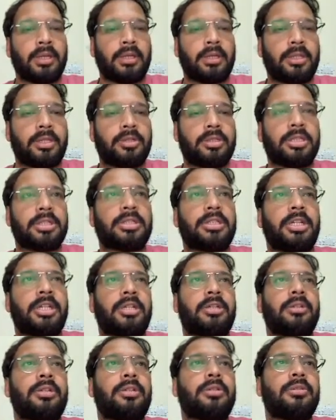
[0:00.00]
you just need
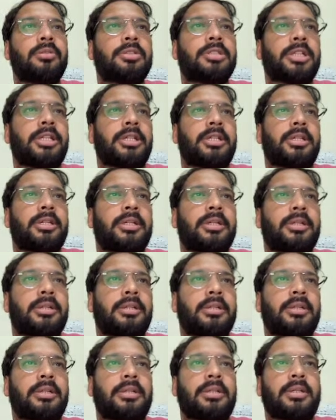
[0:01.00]
to use it,
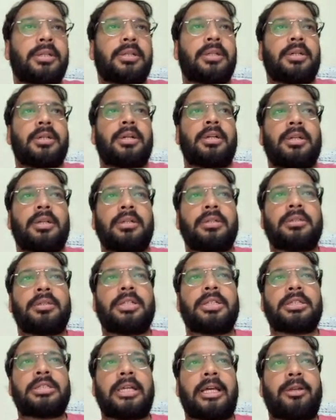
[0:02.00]

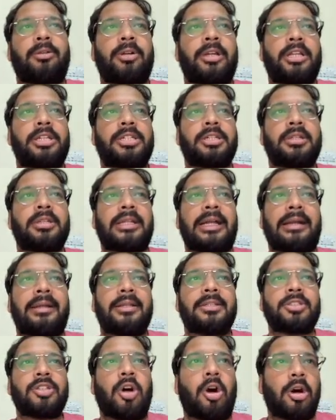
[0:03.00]
this annotation, that
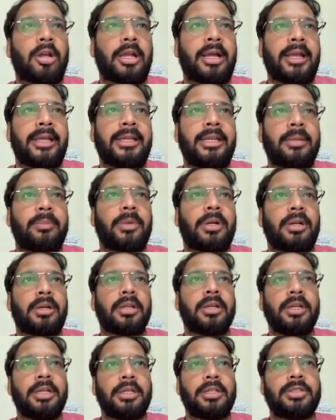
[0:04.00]
is Aura enabled.
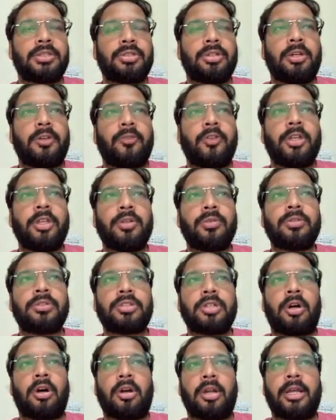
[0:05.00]
So if you use
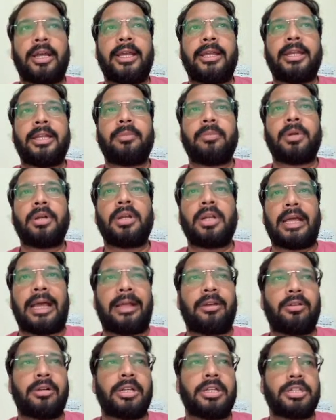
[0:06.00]
Aura enabled
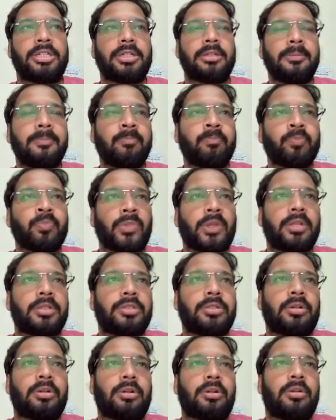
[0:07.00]
annotation,
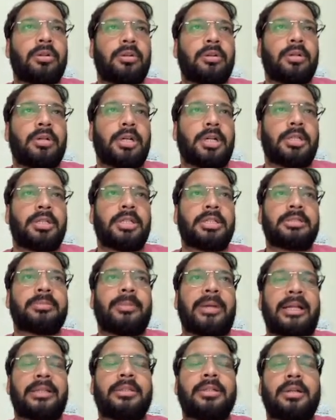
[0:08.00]
so this
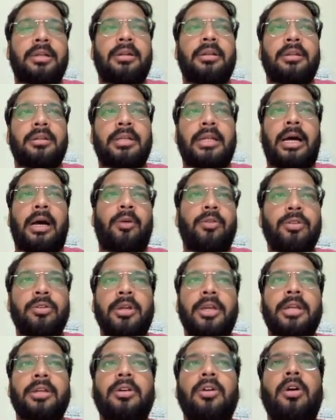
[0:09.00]
method now you
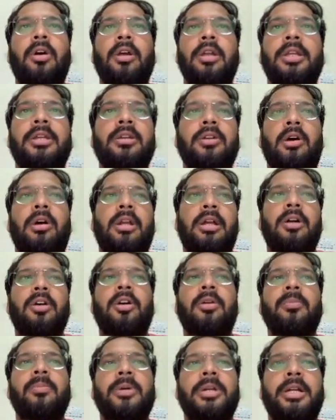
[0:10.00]
can call in Aura
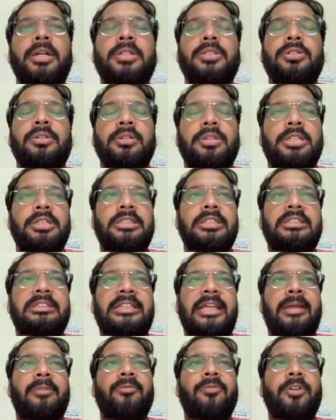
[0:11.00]
component. So this is
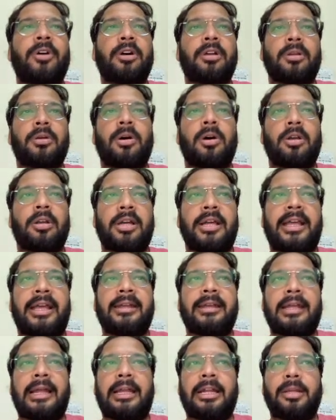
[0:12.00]
same for Aura
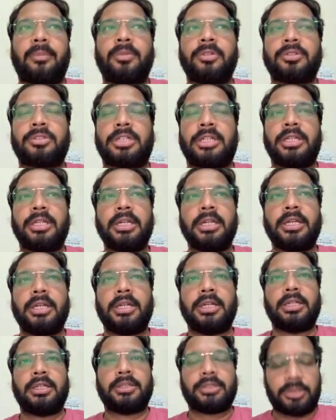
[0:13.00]
and LWC.
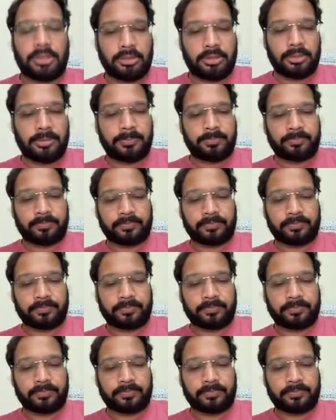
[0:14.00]
So